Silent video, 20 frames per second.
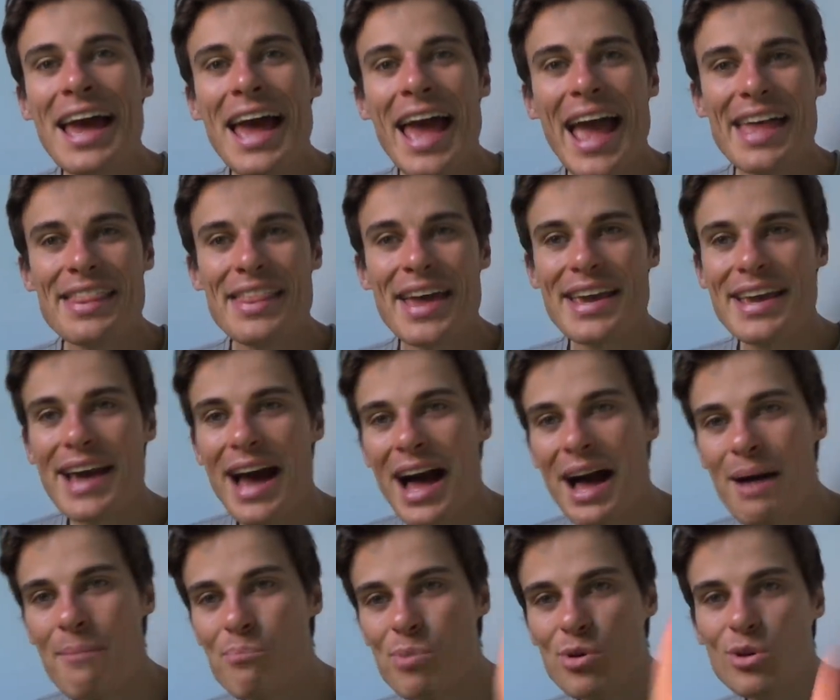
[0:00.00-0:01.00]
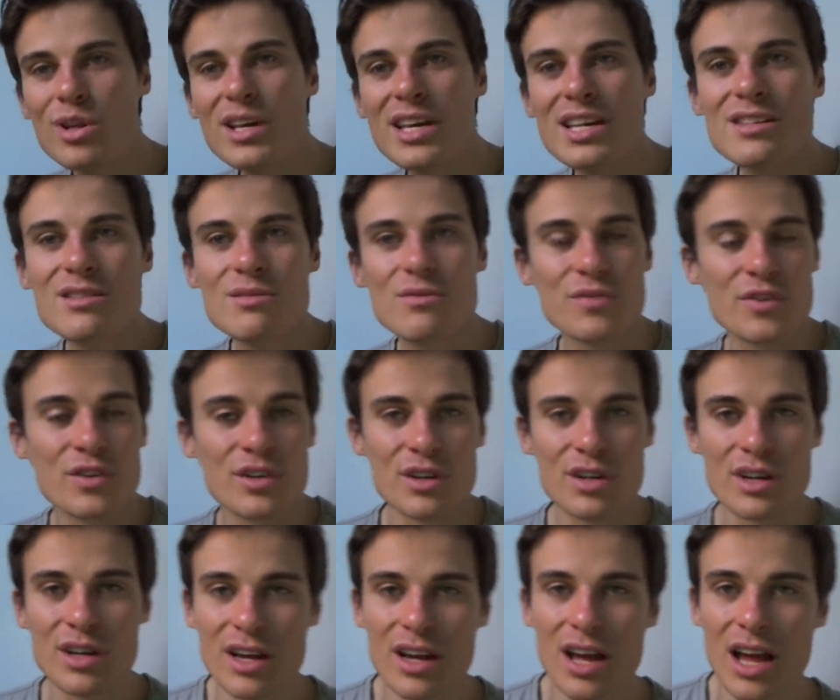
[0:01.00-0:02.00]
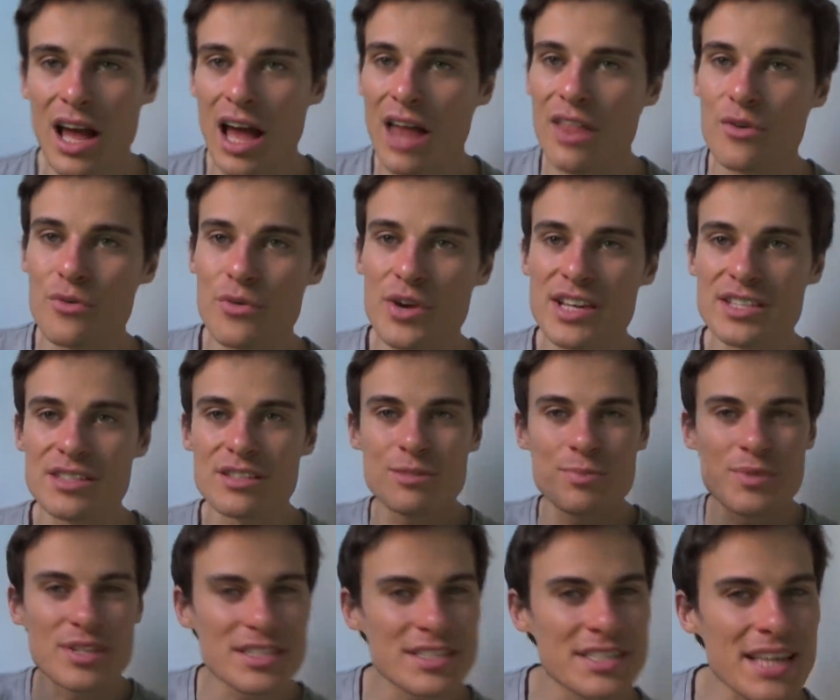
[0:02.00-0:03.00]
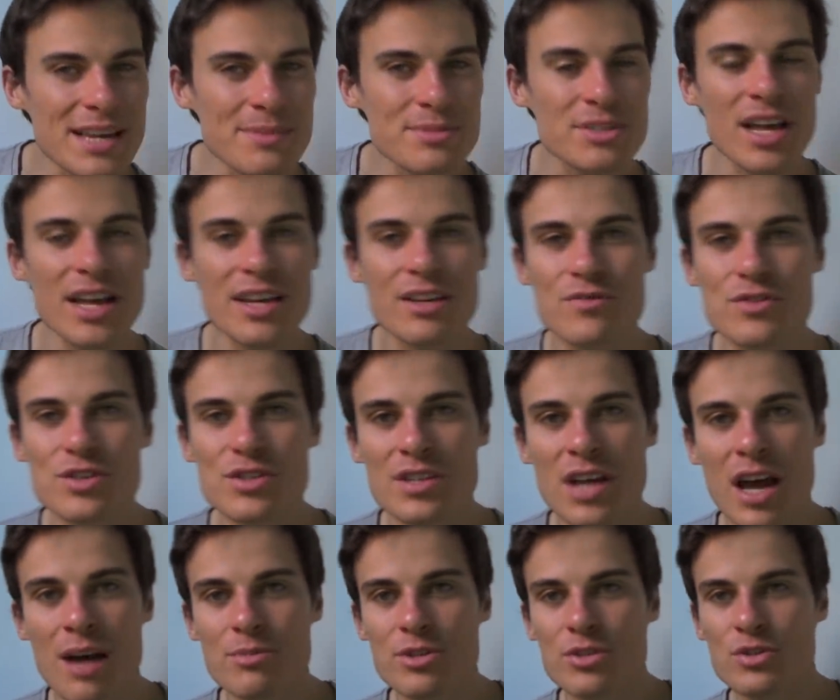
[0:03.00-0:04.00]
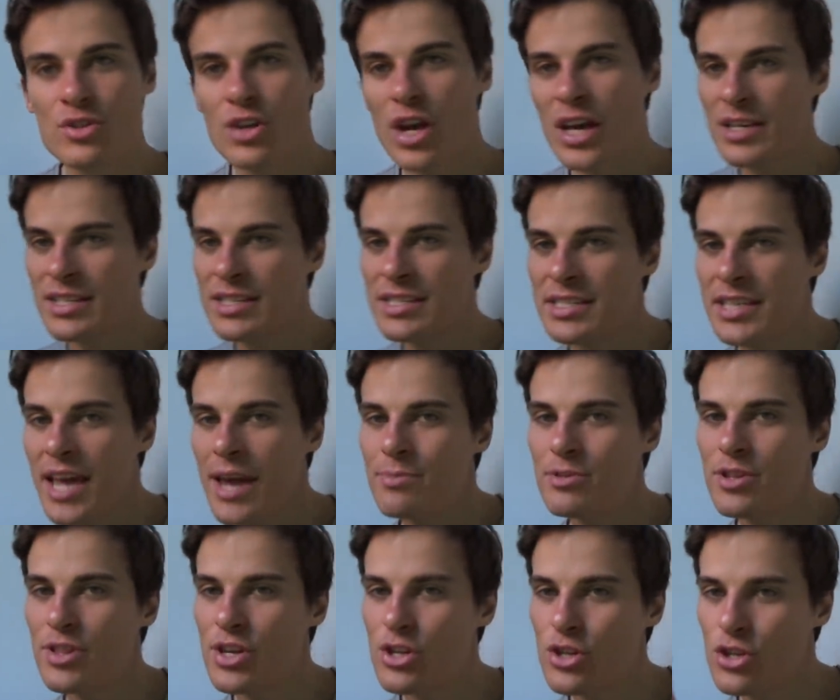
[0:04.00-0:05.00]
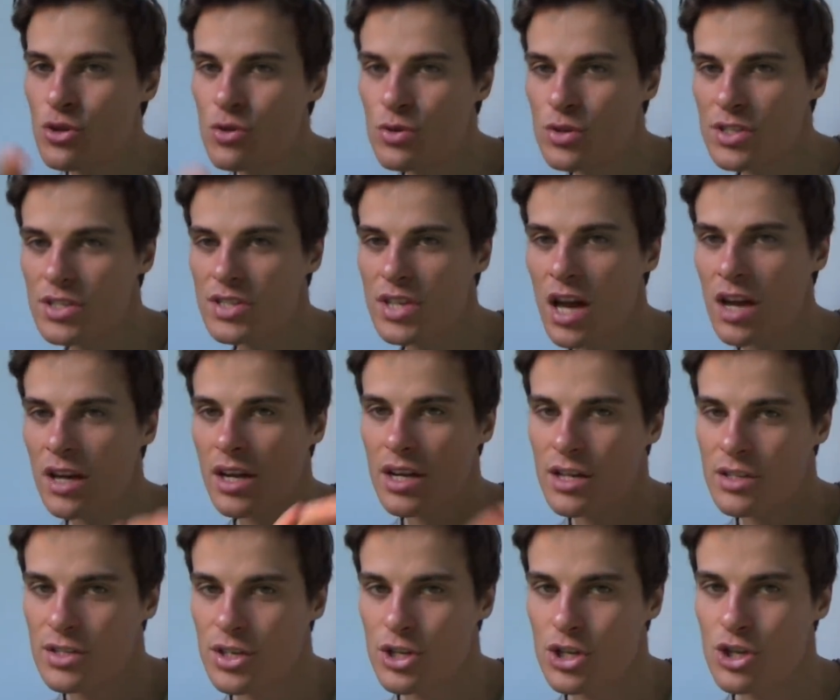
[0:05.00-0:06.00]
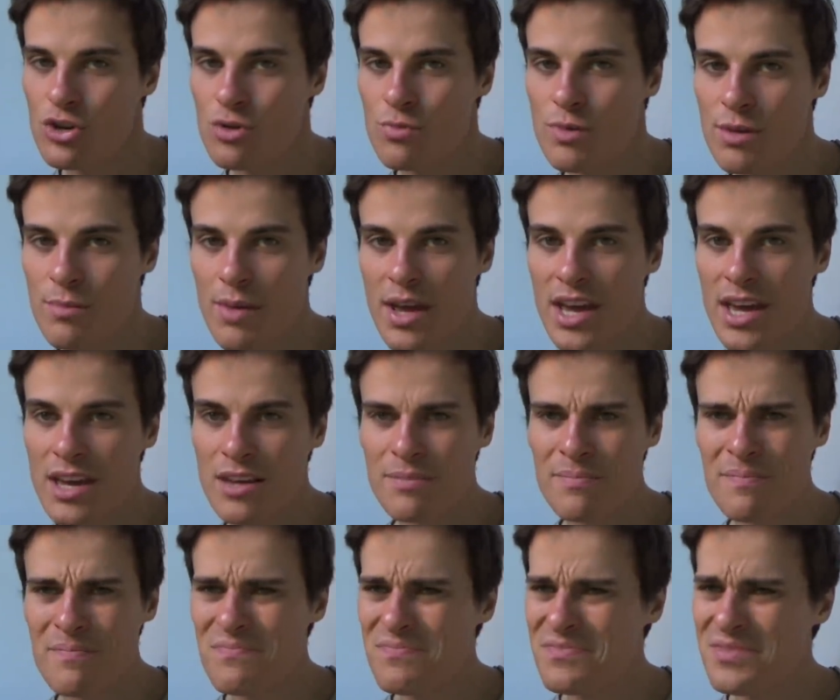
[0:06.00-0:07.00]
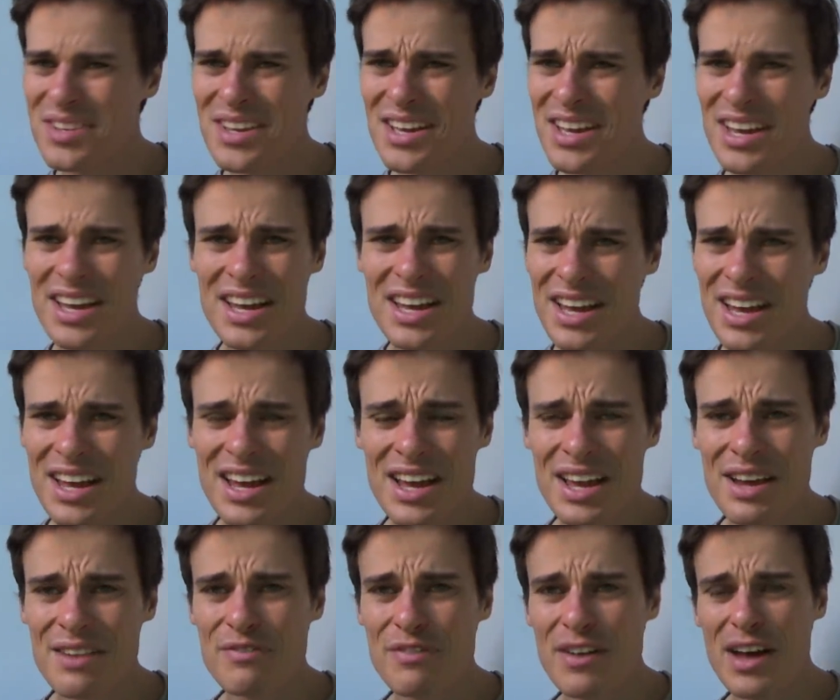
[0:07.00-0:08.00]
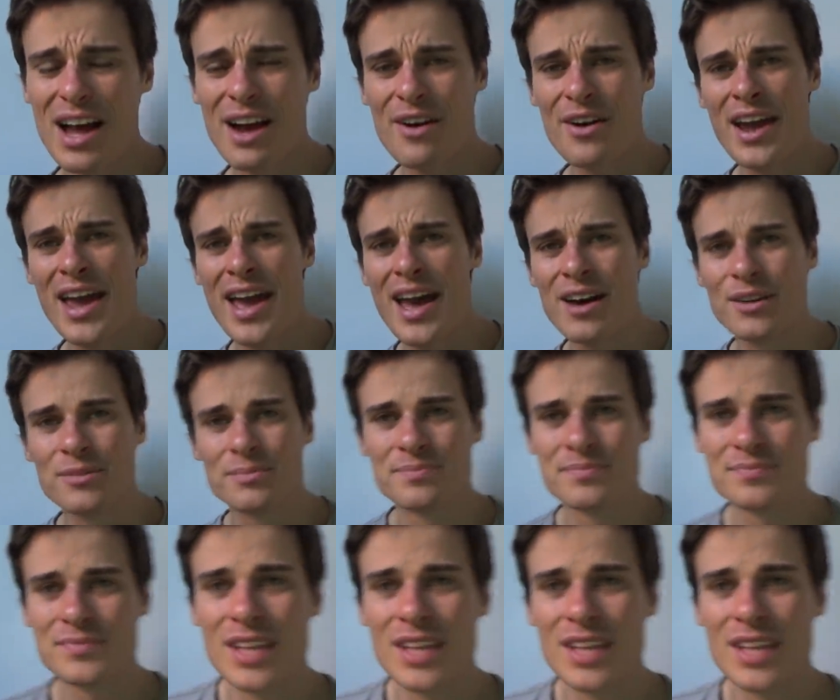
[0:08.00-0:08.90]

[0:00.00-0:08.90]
And they are bullied for other reasons. But it seems like you've just come to accept that you suck as a human being. Far out.